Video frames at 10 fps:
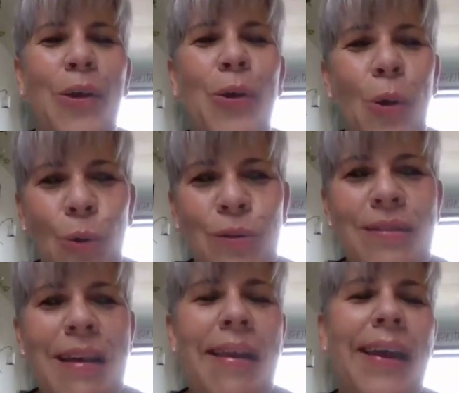goal
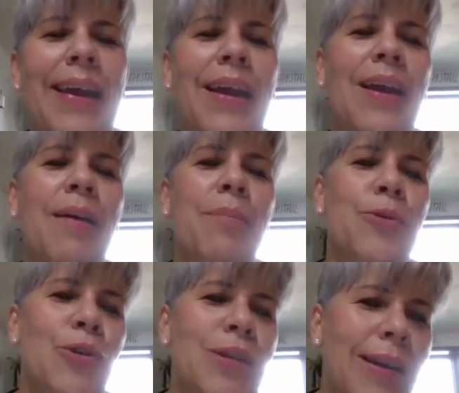setting,
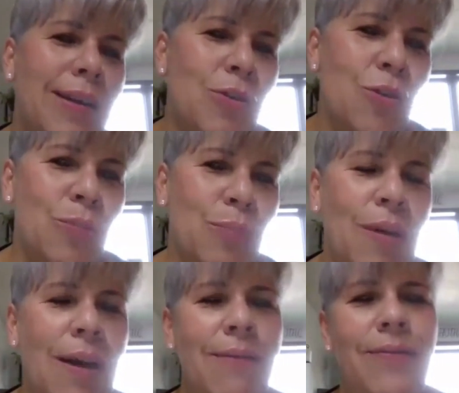percentage of
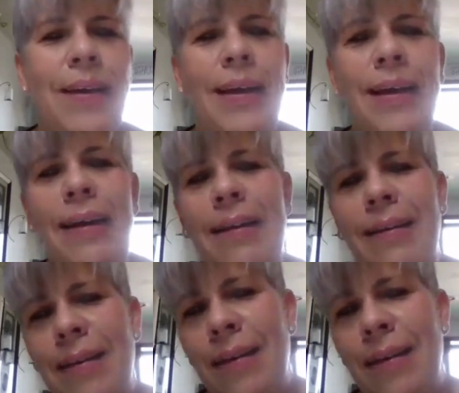profit,